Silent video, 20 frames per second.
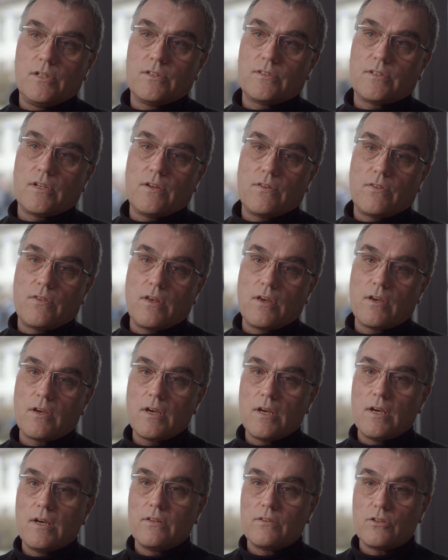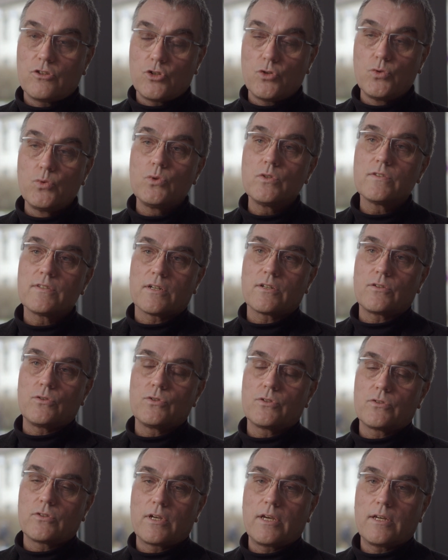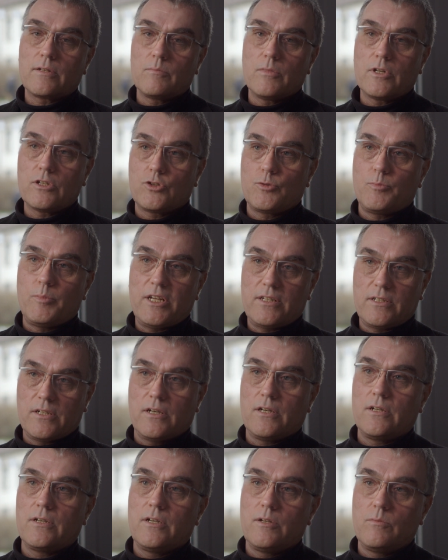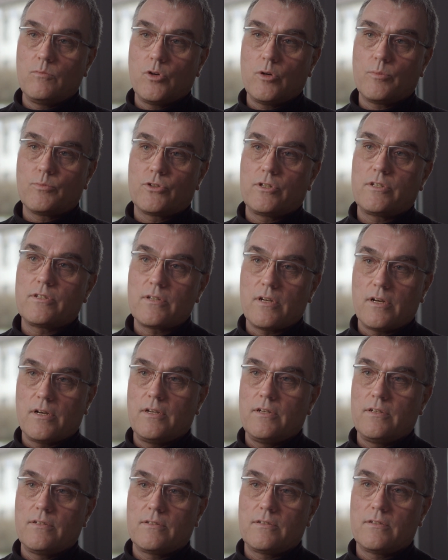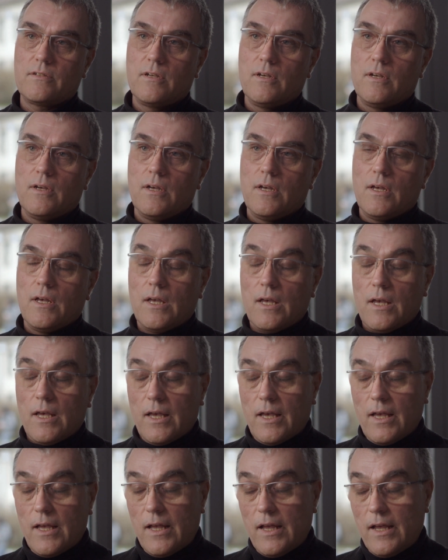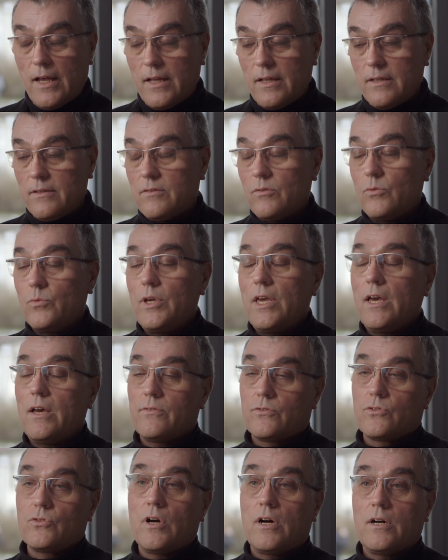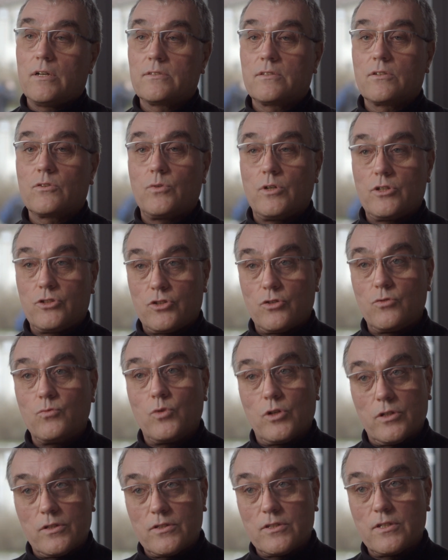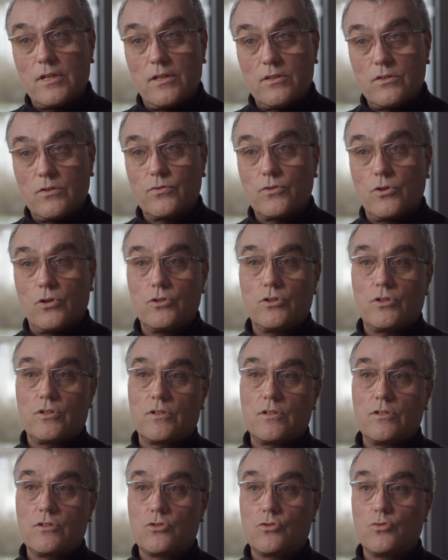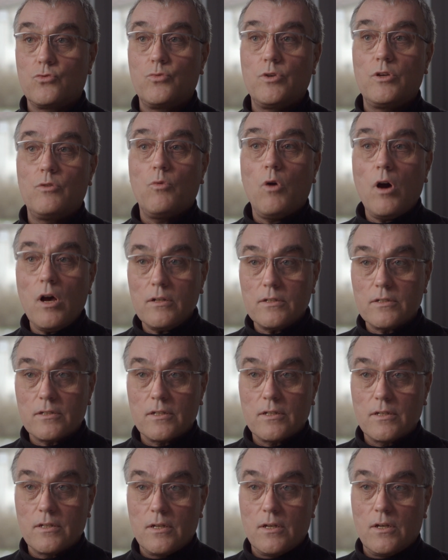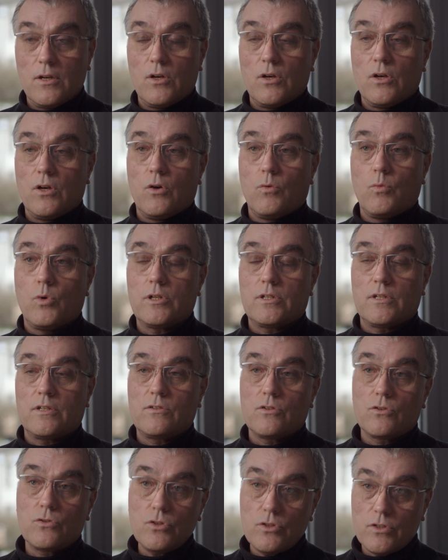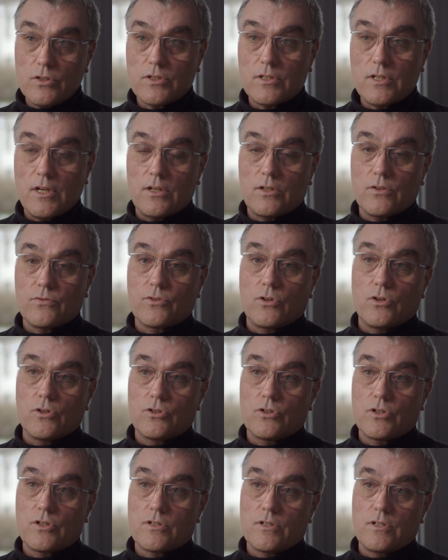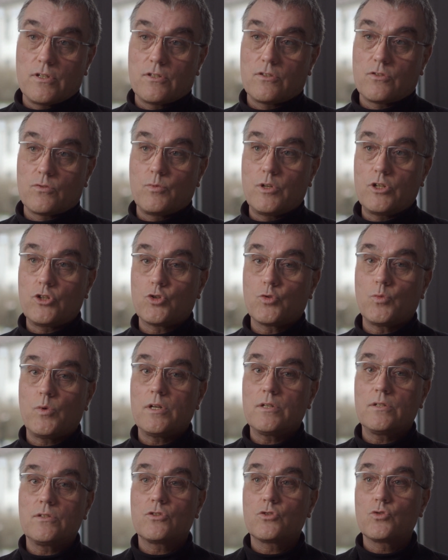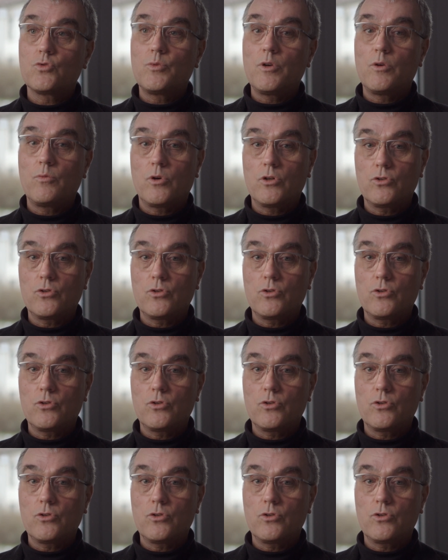years, I think the tools are going to get much better and more precise. And we have to ask the question, what states of consciousness do we want? What is a good state of consciousness? Which ones do we